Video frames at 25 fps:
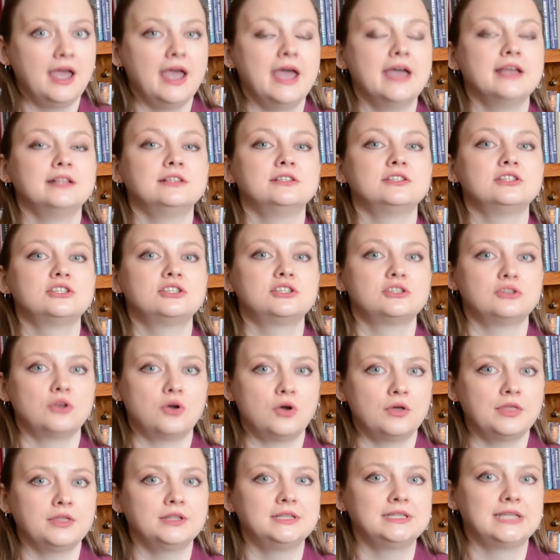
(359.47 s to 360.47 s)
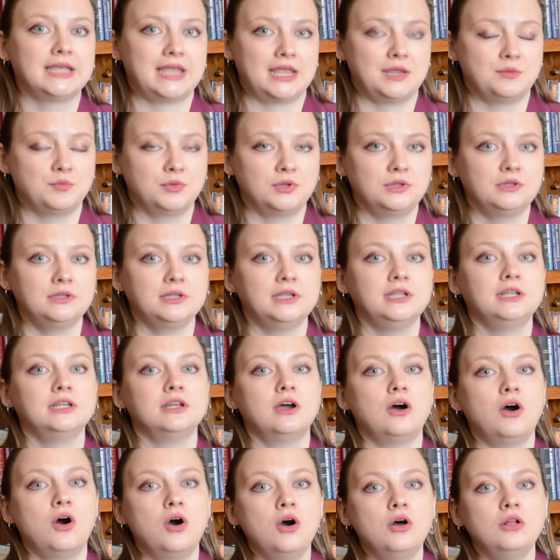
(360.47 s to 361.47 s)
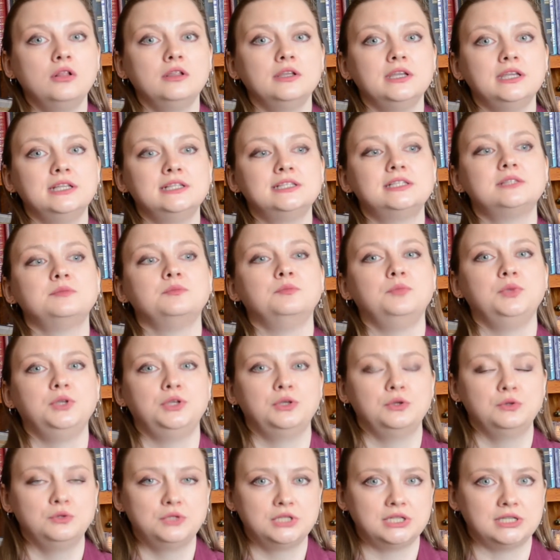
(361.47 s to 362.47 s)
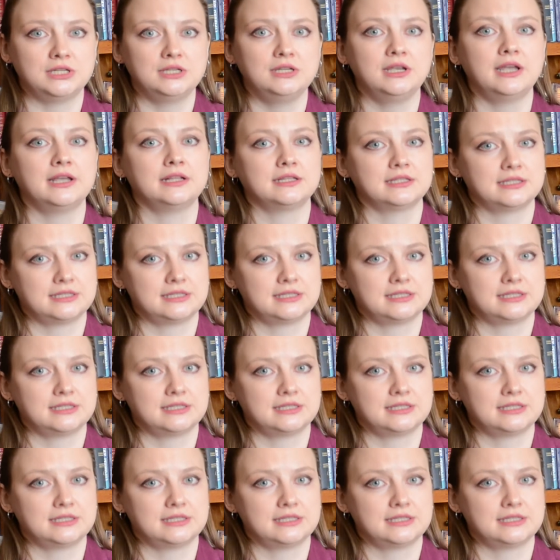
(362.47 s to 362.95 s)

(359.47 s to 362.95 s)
and saw the table in all its beauty and